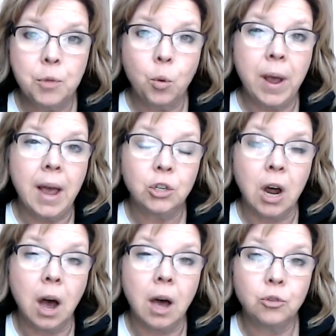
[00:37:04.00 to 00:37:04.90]
way
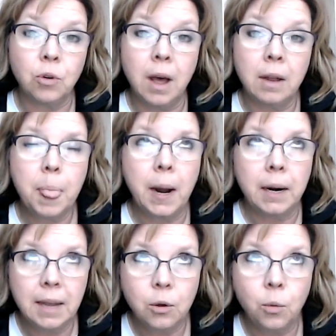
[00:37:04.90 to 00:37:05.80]

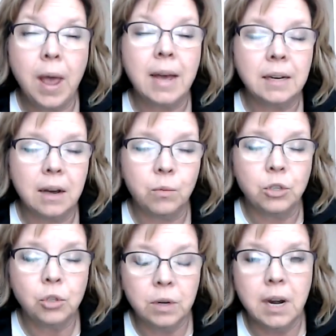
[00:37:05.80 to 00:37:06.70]
the way I was
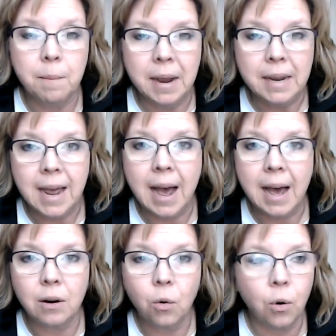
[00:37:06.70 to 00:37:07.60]
treating my dad,
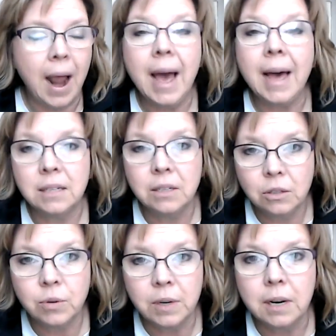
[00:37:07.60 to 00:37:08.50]
or had
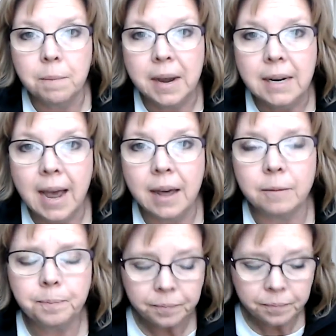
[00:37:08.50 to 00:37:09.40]
treated my dad.
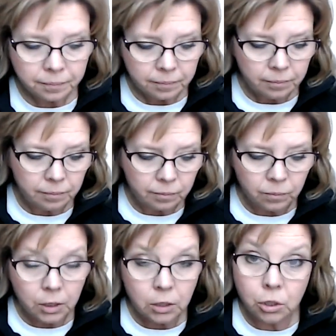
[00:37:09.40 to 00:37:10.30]

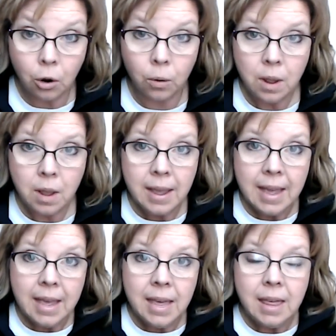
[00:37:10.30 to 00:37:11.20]
So
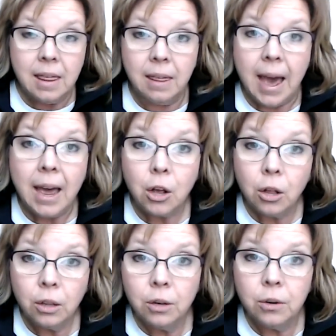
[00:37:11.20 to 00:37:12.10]
that
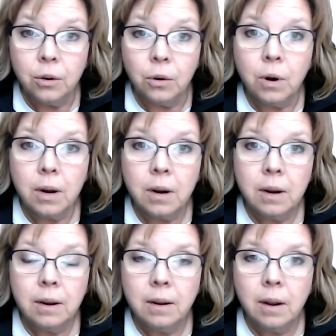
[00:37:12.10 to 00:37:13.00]
clue
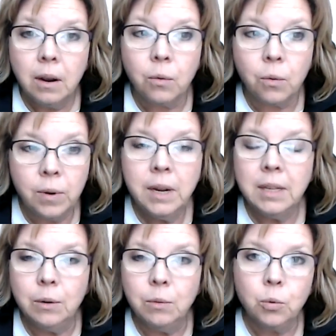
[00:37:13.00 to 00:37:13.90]
really
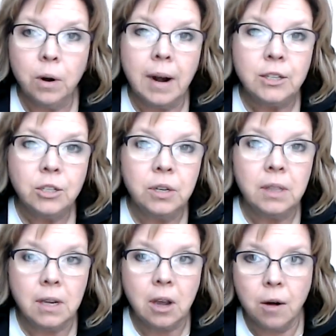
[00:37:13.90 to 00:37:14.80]
was where I took the
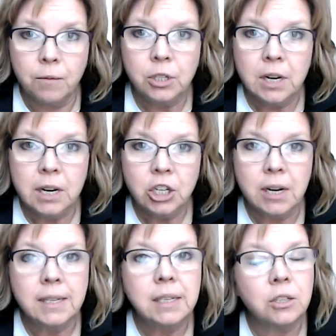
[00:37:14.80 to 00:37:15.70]
conversation. I
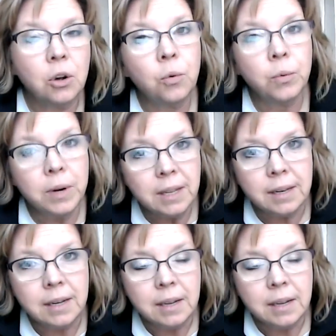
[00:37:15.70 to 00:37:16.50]
says, "Oh, really?